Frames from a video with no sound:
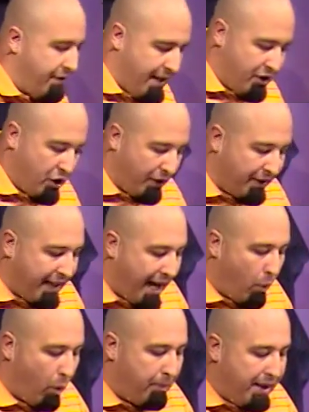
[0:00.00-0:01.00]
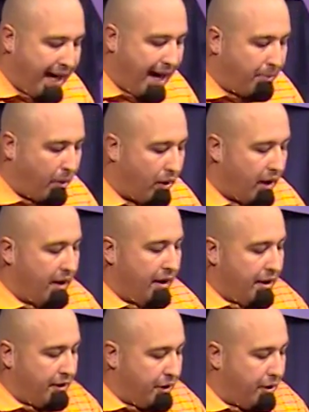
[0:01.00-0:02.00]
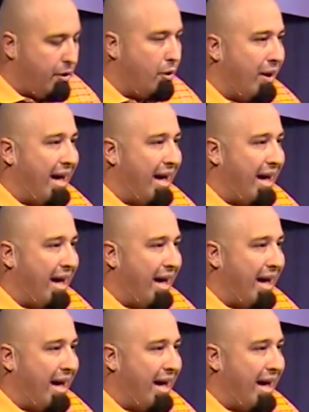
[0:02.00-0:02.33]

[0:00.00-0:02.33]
is so that they will be able to